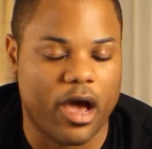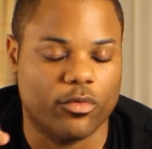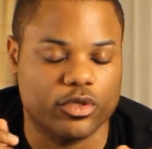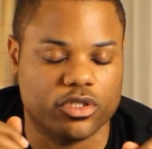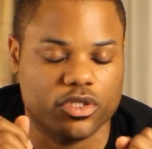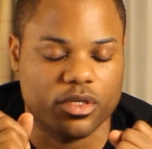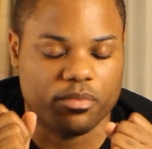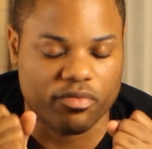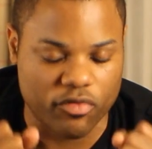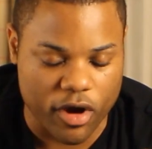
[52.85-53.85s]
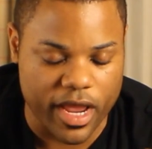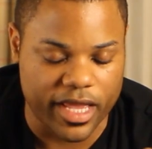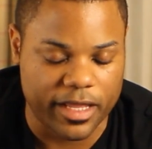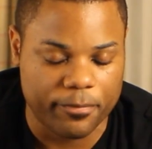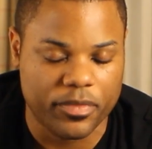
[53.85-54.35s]
I want you to
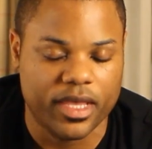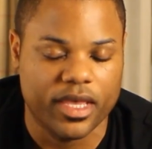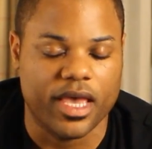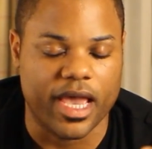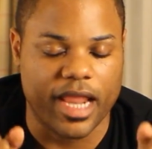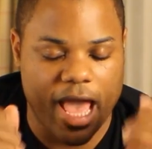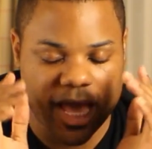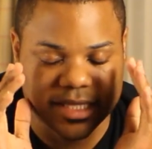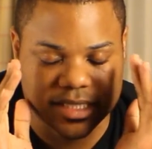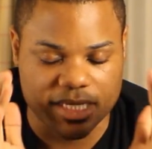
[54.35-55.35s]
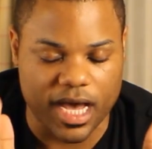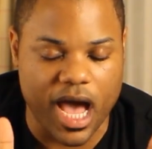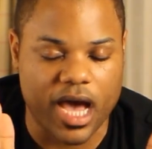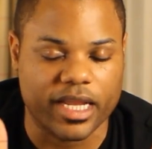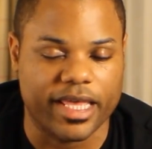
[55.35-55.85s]
pray and ask
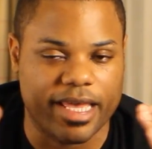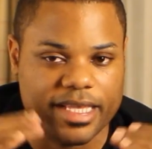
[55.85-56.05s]
God,